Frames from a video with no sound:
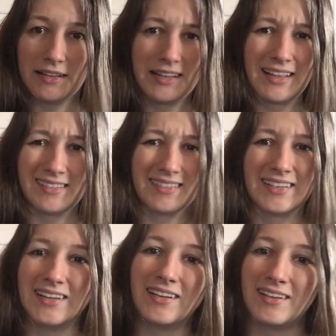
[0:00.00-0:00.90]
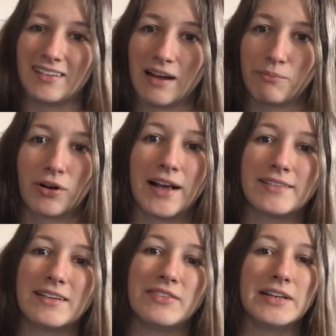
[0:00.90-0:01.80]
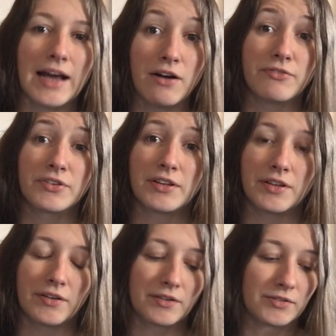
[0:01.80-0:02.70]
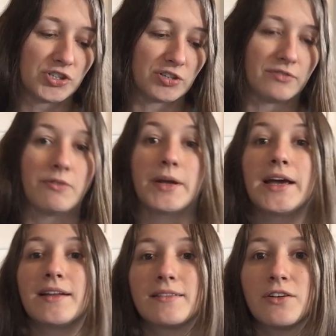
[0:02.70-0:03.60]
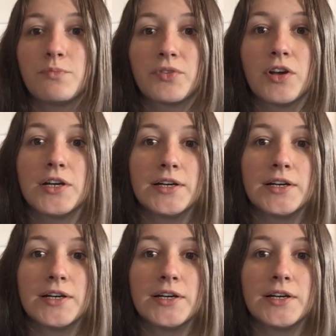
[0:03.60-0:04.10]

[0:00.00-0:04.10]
I think that's still the same price even now for the Gentle Foaming Hand Soaps.